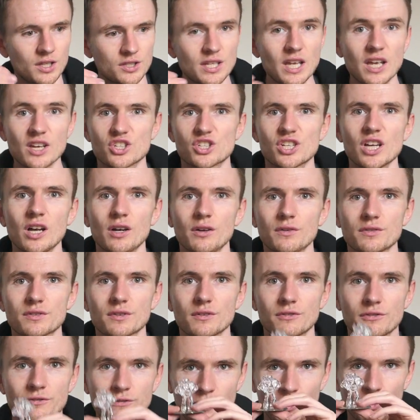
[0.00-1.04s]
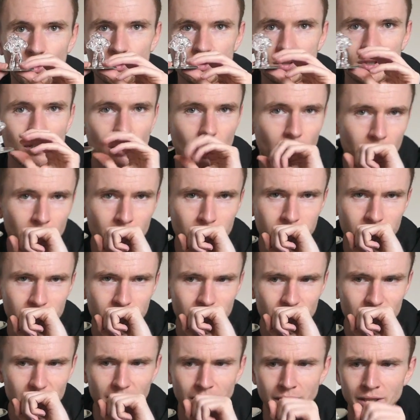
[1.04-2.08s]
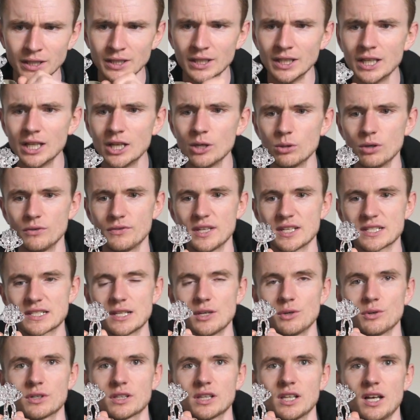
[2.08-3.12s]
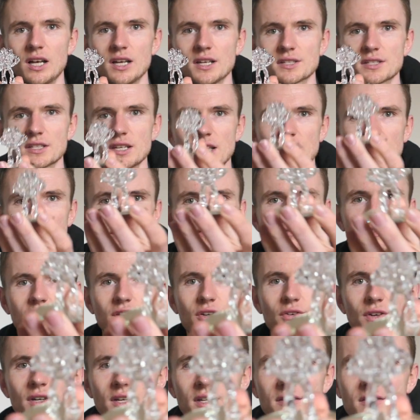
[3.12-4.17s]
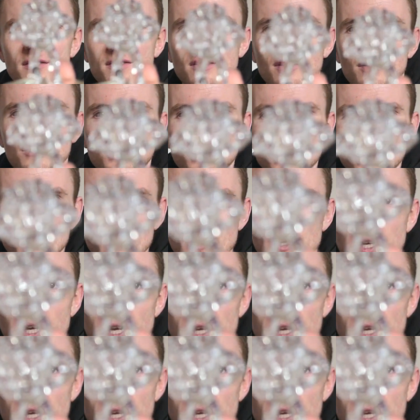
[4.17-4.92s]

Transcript: set of shelves filled with these little glass figurines. So show it